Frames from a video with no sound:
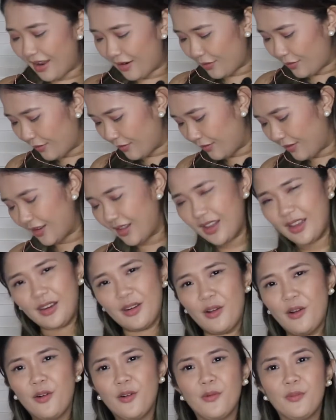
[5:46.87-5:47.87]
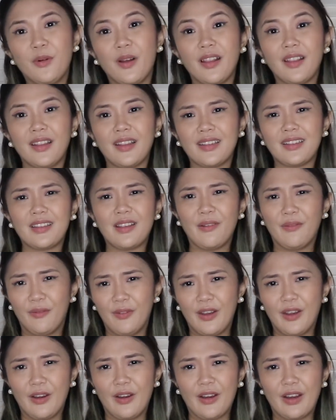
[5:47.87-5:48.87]
I don't really know, but let's
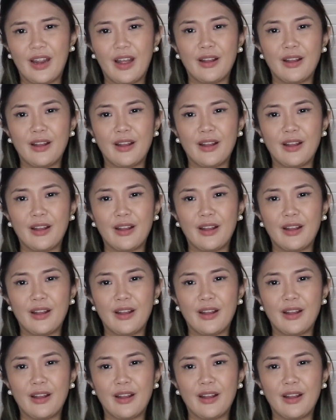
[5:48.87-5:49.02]
figure it